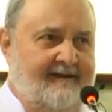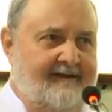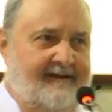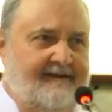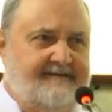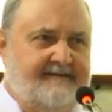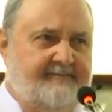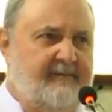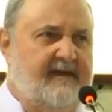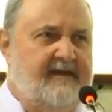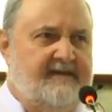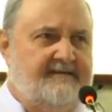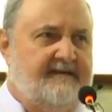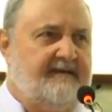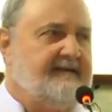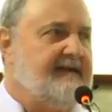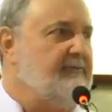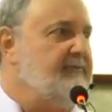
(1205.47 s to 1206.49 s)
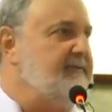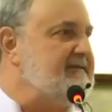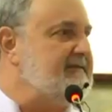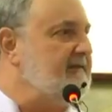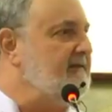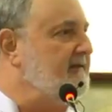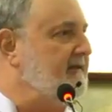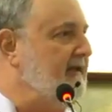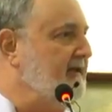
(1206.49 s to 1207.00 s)
it's amazing that we
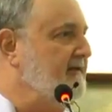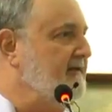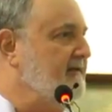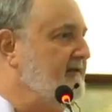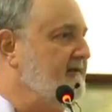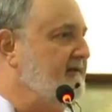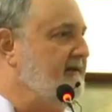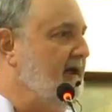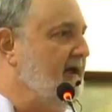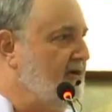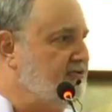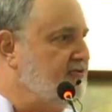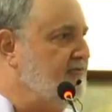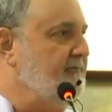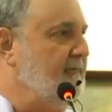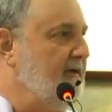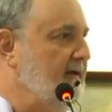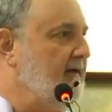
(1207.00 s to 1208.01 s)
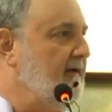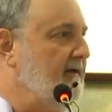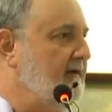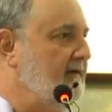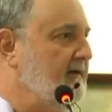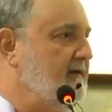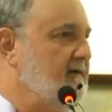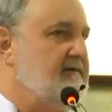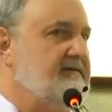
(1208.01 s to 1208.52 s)
still think that Kashmir
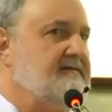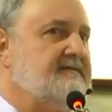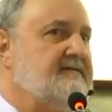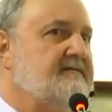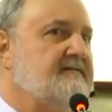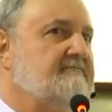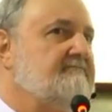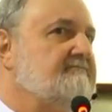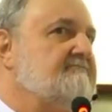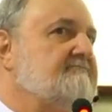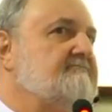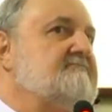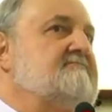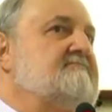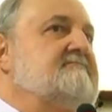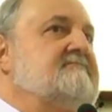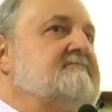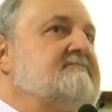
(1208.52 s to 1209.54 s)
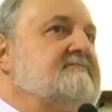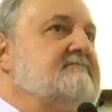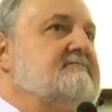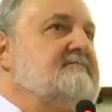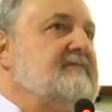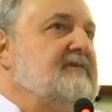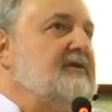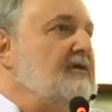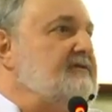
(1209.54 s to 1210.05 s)
is
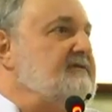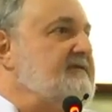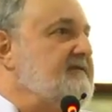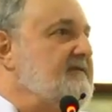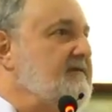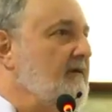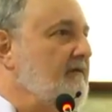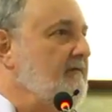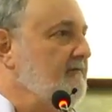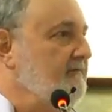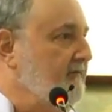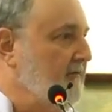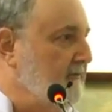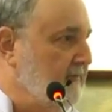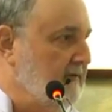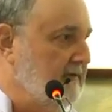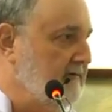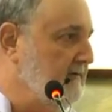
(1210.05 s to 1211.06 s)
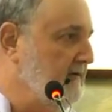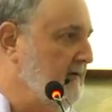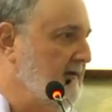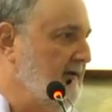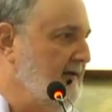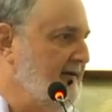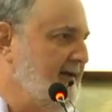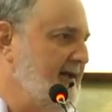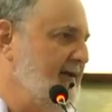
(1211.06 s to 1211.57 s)
not solvable.
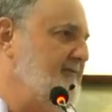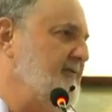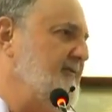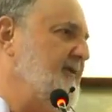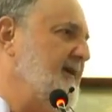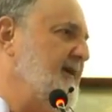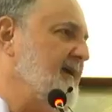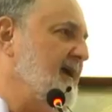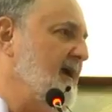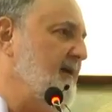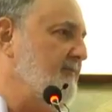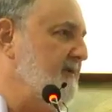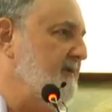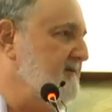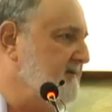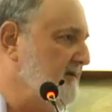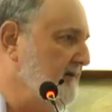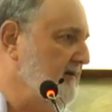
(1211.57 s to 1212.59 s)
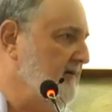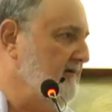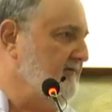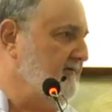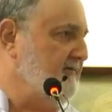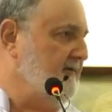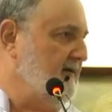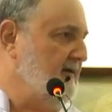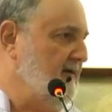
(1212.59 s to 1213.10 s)
Everything can be
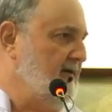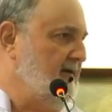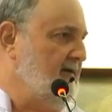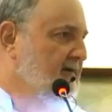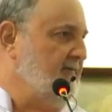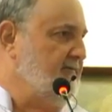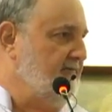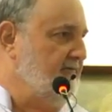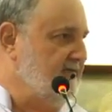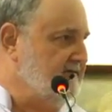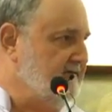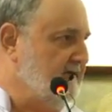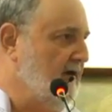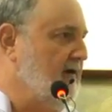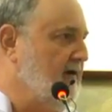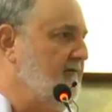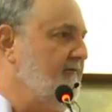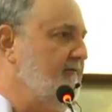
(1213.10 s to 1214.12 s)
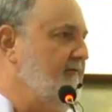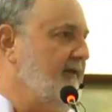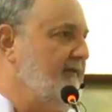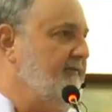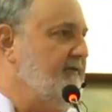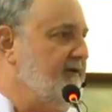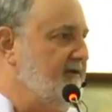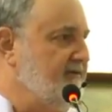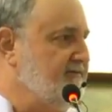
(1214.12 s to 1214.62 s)
solved. The resolve
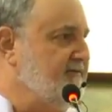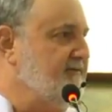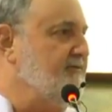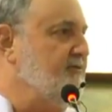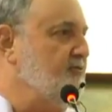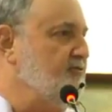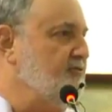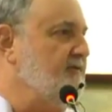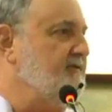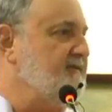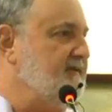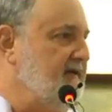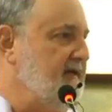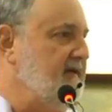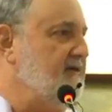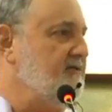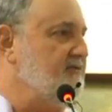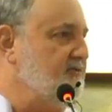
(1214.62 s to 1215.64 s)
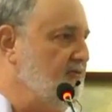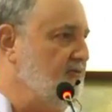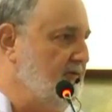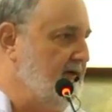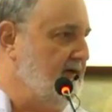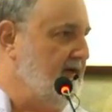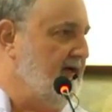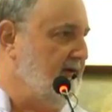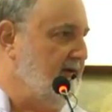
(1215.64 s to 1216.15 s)
and the institutions needed to
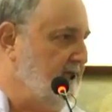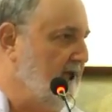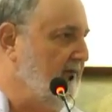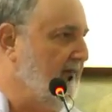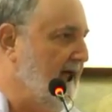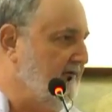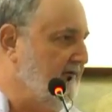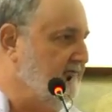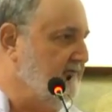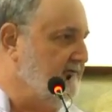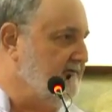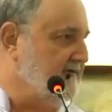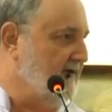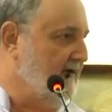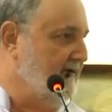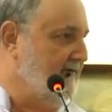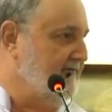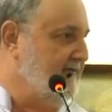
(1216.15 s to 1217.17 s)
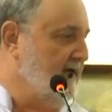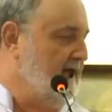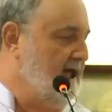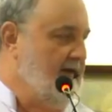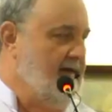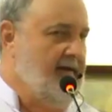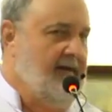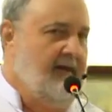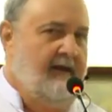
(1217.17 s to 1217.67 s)
enable that resolve.
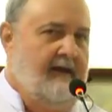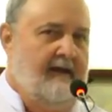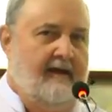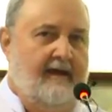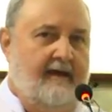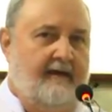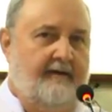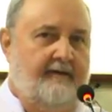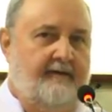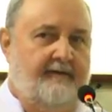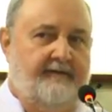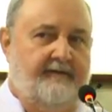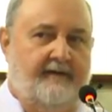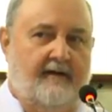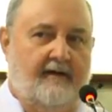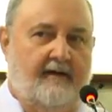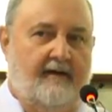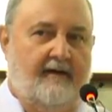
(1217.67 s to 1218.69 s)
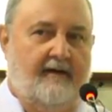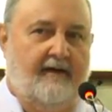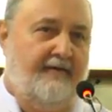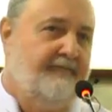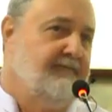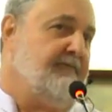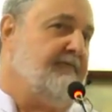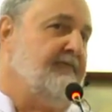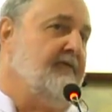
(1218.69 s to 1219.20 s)
And
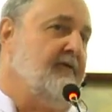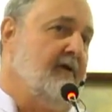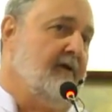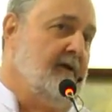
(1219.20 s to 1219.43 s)
if